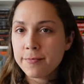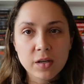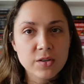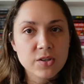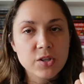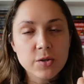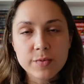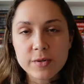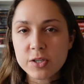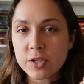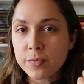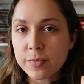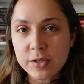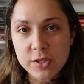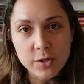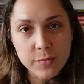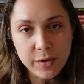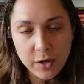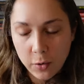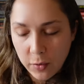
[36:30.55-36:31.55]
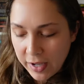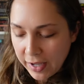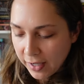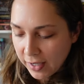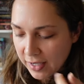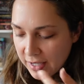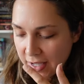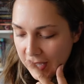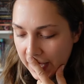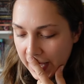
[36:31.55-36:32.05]
Super, super, super
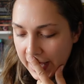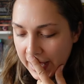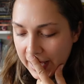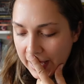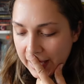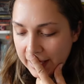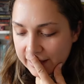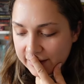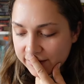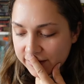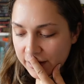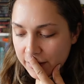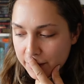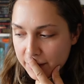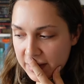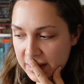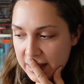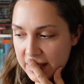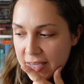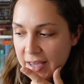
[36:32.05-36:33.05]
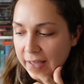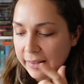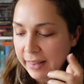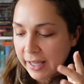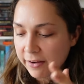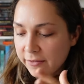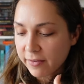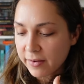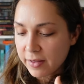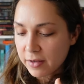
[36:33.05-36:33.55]
quick. And for me, I
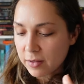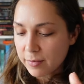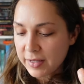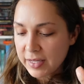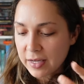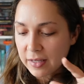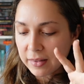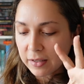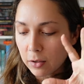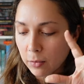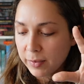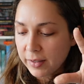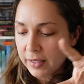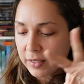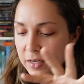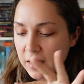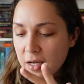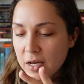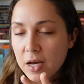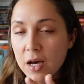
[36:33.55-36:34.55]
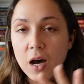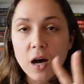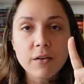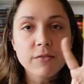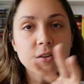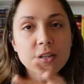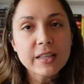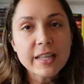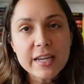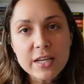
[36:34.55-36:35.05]
like for there to be a little bit of
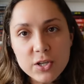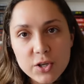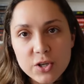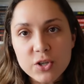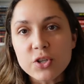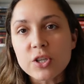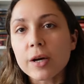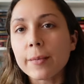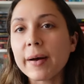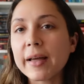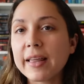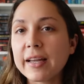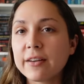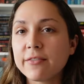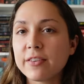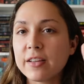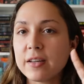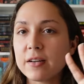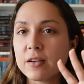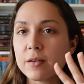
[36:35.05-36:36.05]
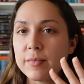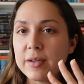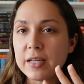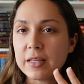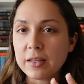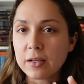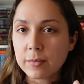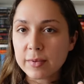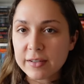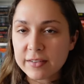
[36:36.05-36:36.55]
relationship. I like for there to be a
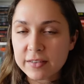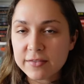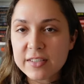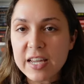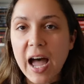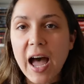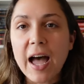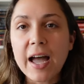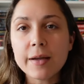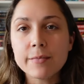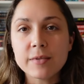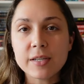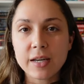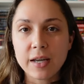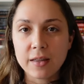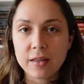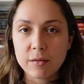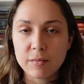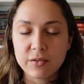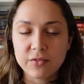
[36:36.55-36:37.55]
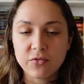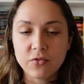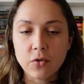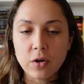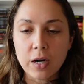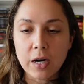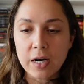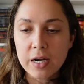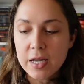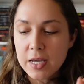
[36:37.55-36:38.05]
little bit of time together
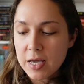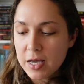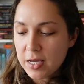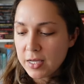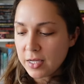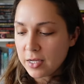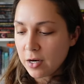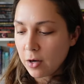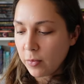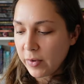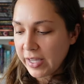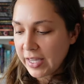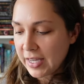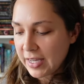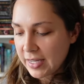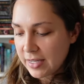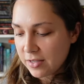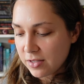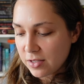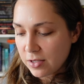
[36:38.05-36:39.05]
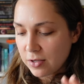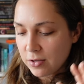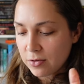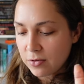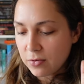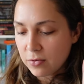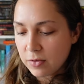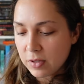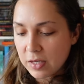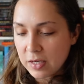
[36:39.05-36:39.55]
before, you know, we get
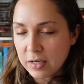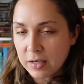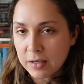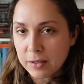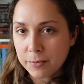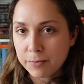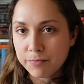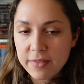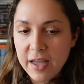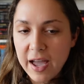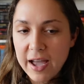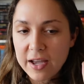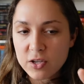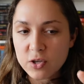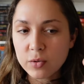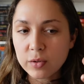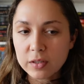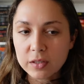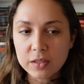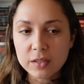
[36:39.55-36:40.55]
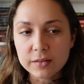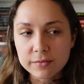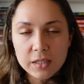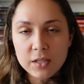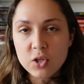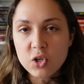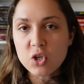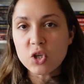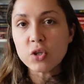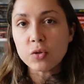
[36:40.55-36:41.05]
into the actual
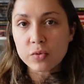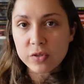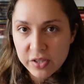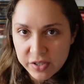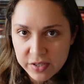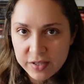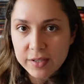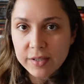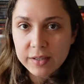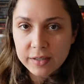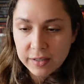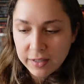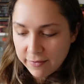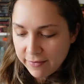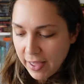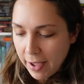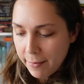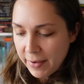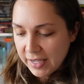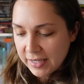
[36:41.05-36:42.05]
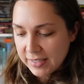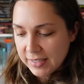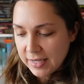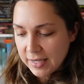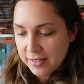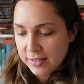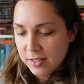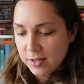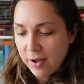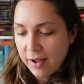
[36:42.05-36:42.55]
juice, if that makes
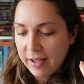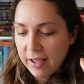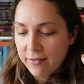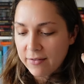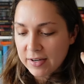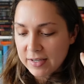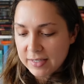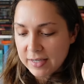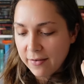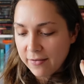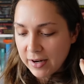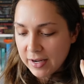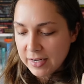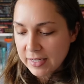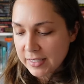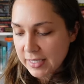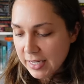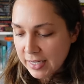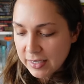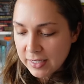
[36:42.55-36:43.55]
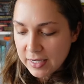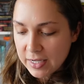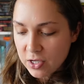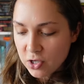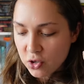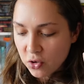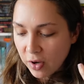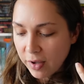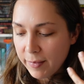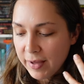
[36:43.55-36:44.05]
sense. So I gave it a 7 out of 10.
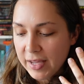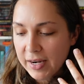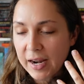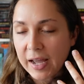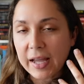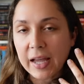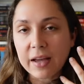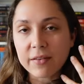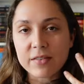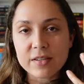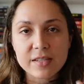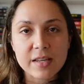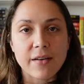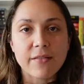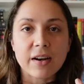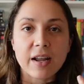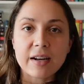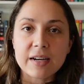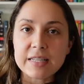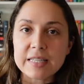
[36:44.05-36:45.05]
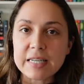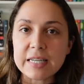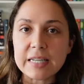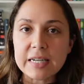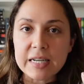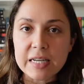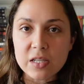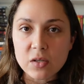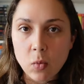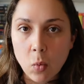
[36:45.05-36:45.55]
Enjoyment, I gave a 7 out of 10
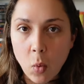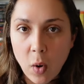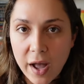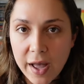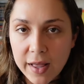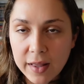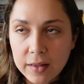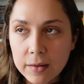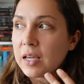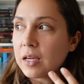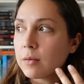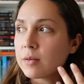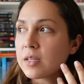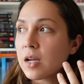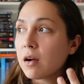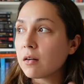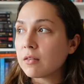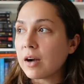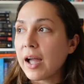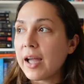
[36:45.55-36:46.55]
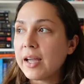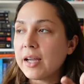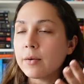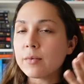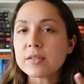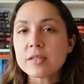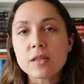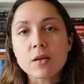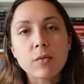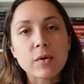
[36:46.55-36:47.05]
as well. It was all right. It
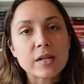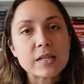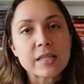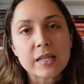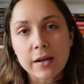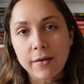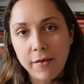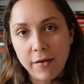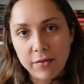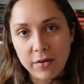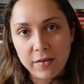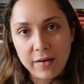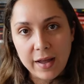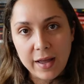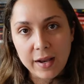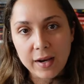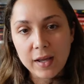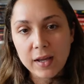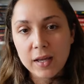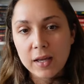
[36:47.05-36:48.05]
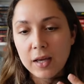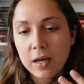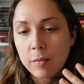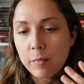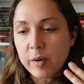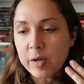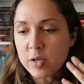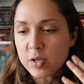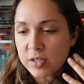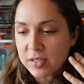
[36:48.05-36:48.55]
wasn't the worst thing I've ever read,
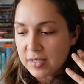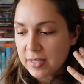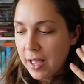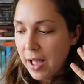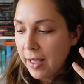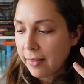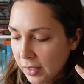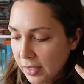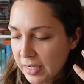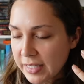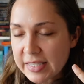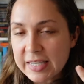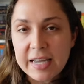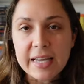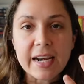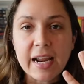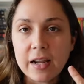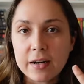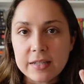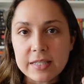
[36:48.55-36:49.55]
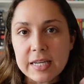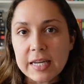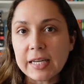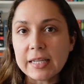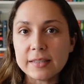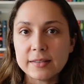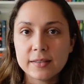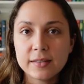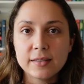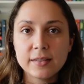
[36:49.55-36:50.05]
but just not a 10 out of
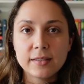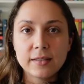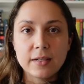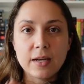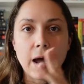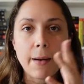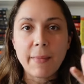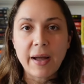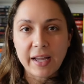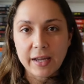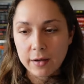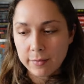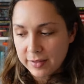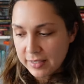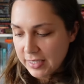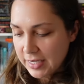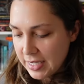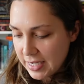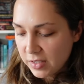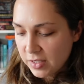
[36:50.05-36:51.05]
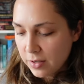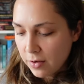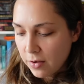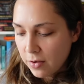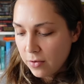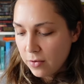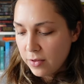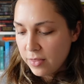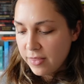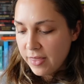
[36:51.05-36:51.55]
10. Not my cup of tea.
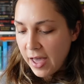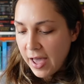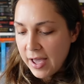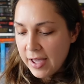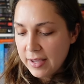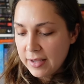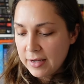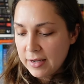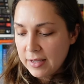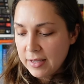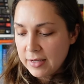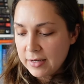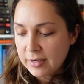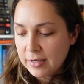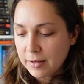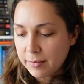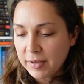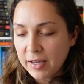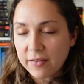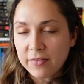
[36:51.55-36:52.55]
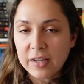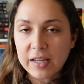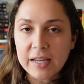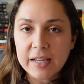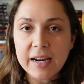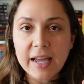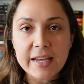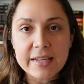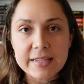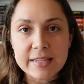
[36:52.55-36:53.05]
So that ended up giving
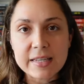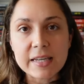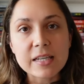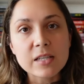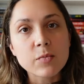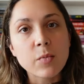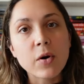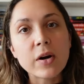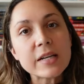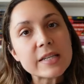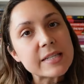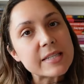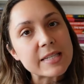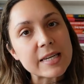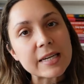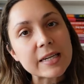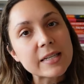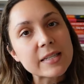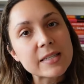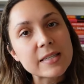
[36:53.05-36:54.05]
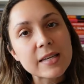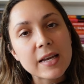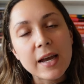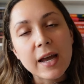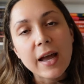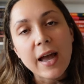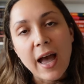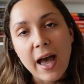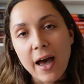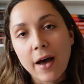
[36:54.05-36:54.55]
it a 6.6
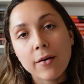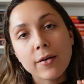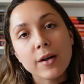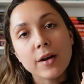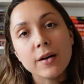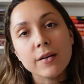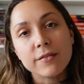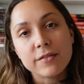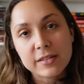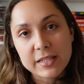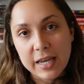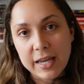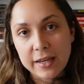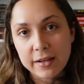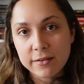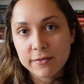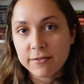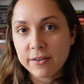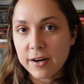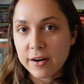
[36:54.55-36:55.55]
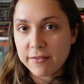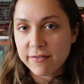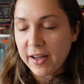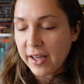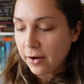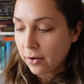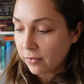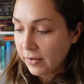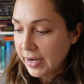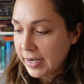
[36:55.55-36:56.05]
out of 10 for a
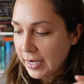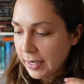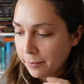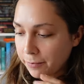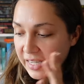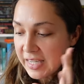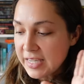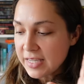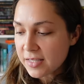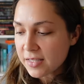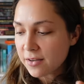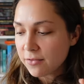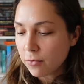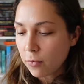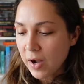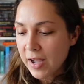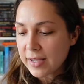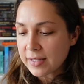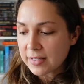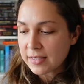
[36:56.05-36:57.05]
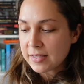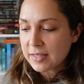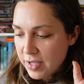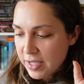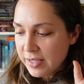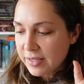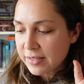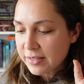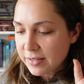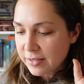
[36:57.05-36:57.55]
final rating. East of West
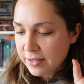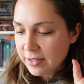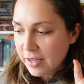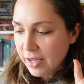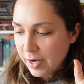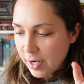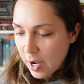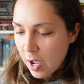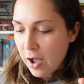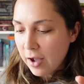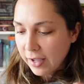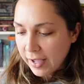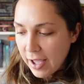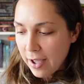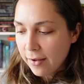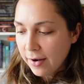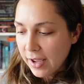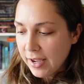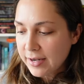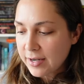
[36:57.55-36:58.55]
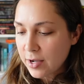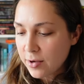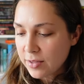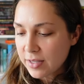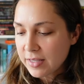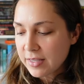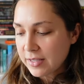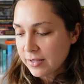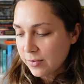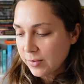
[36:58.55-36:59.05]
is a knockout. I know
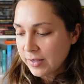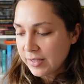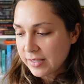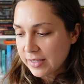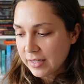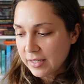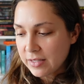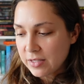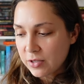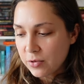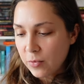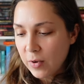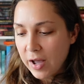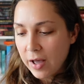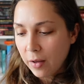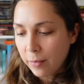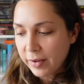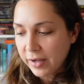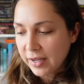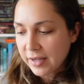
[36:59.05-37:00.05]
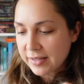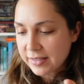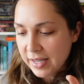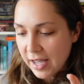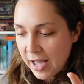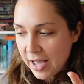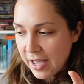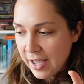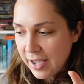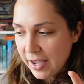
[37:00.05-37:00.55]
that this one is gonna do well because
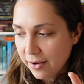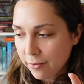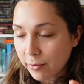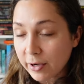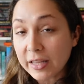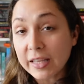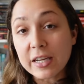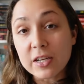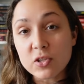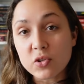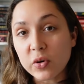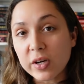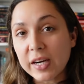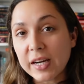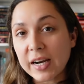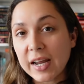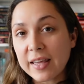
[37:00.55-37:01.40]
I really enjoyed it.